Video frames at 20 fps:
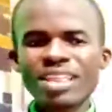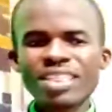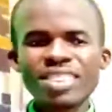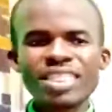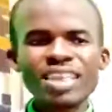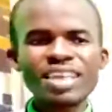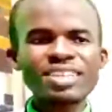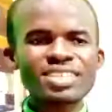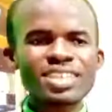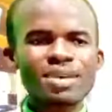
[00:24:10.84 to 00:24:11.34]

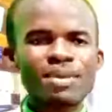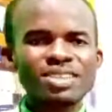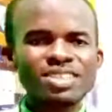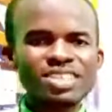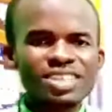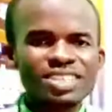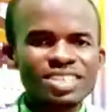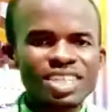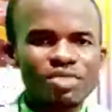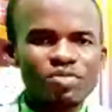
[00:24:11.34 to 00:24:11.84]
things about
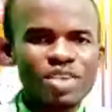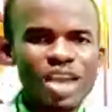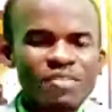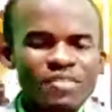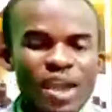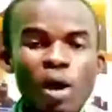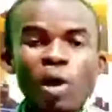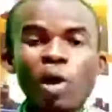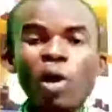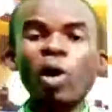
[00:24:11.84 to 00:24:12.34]
Jesus. We have
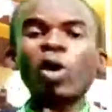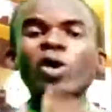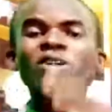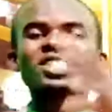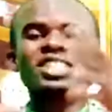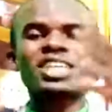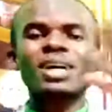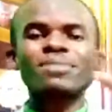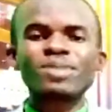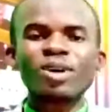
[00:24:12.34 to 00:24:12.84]
a whole
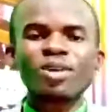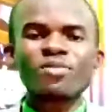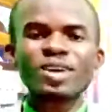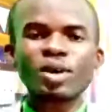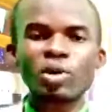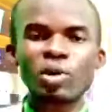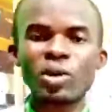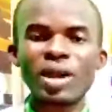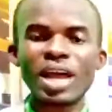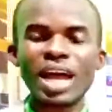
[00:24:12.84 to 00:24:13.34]
chapter of the
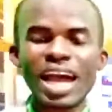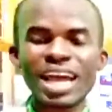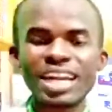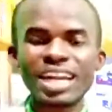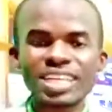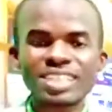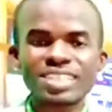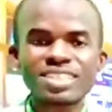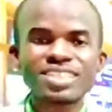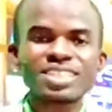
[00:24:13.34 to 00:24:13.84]
Quran
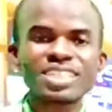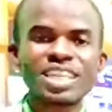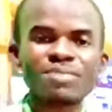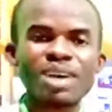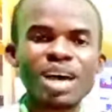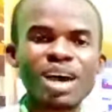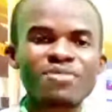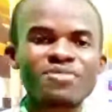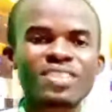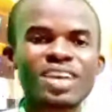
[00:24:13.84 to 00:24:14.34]
that is named
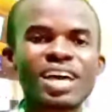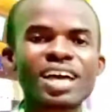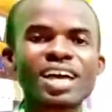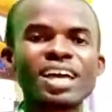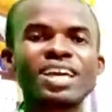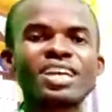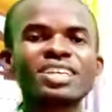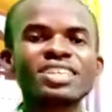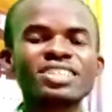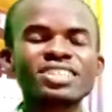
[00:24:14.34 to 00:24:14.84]
after
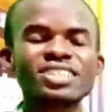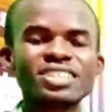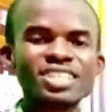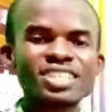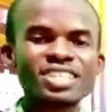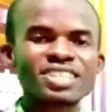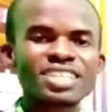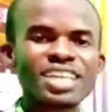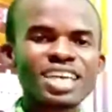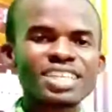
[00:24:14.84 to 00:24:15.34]

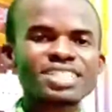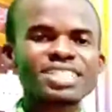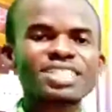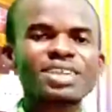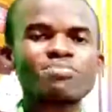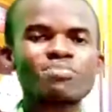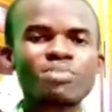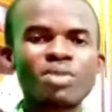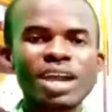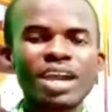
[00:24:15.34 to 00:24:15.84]
Jesus, the,
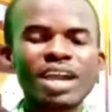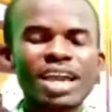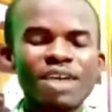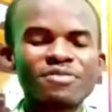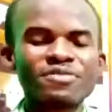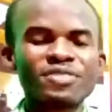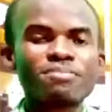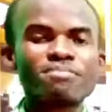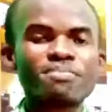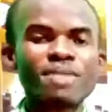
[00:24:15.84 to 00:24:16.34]
uh,
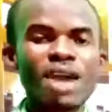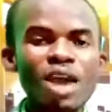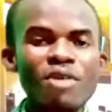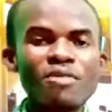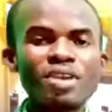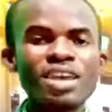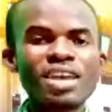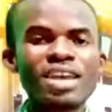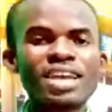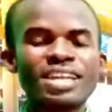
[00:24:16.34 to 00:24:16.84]
after
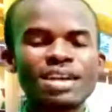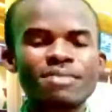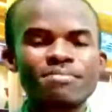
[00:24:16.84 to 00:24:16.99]
Mary, the